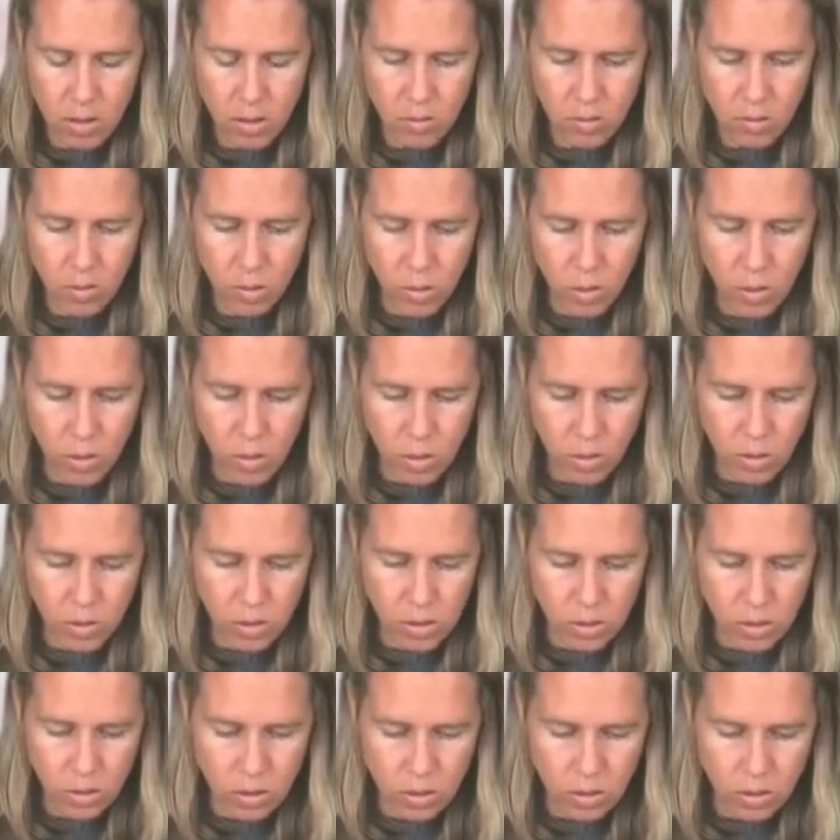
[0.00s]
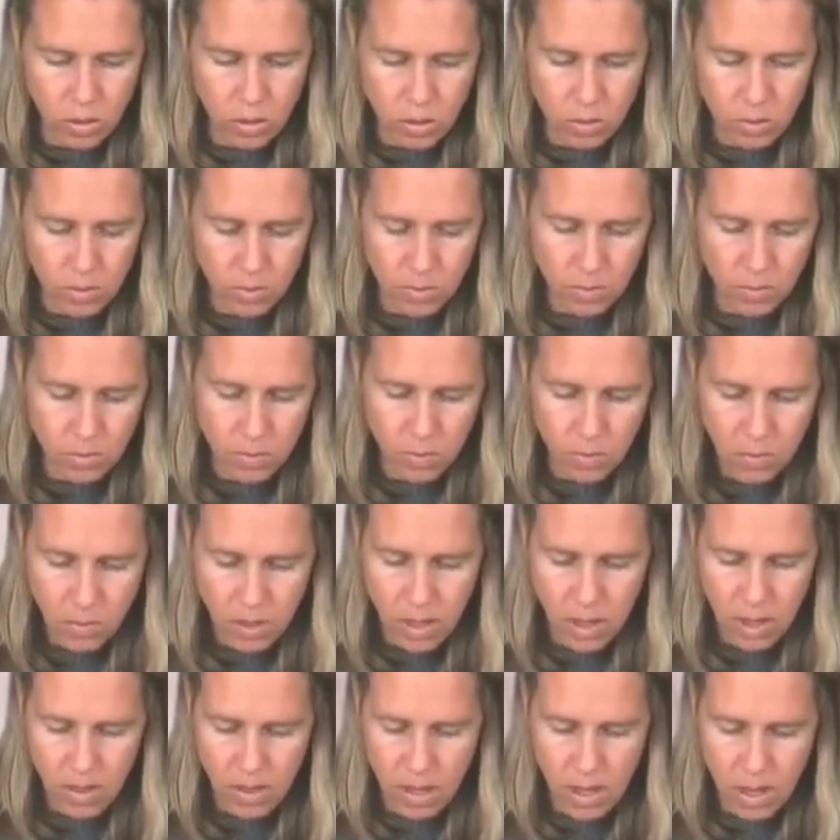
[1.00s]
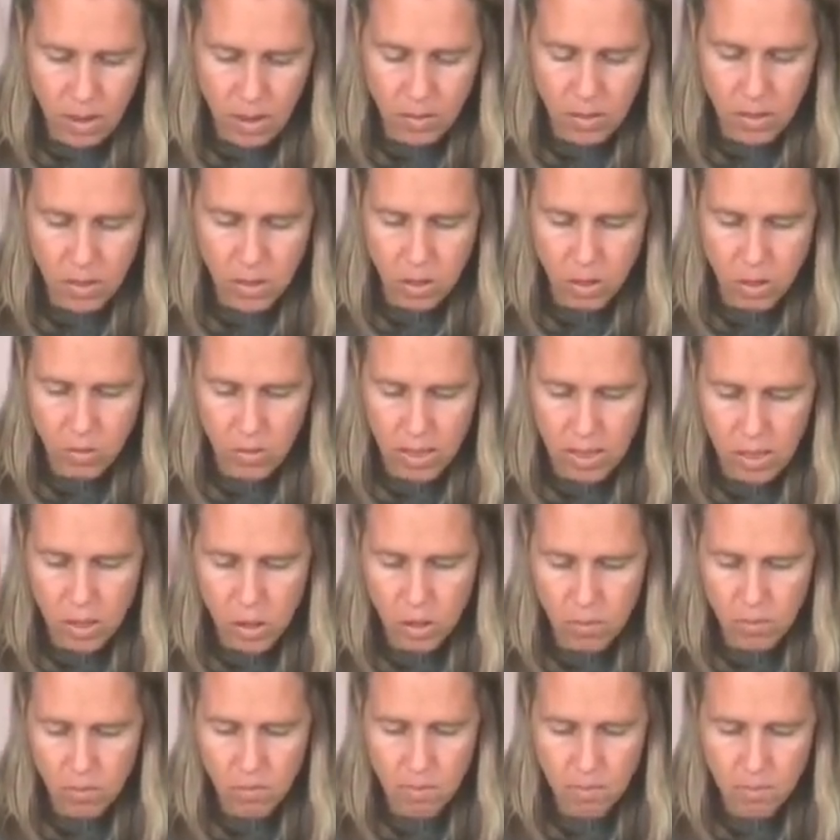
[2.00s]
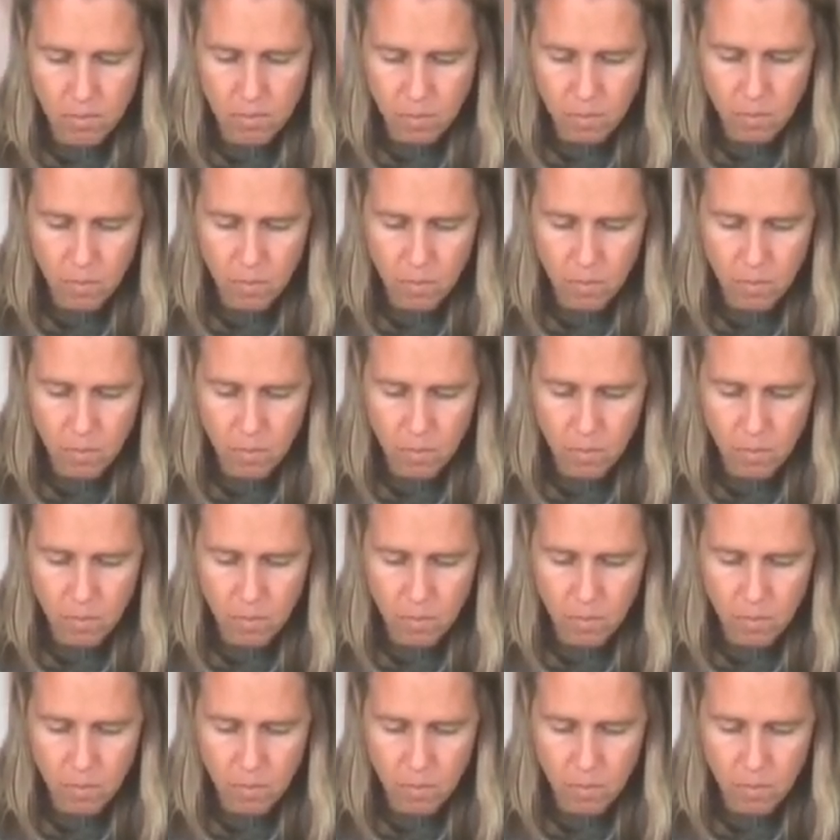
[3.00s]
through your crystals in the opposite direction.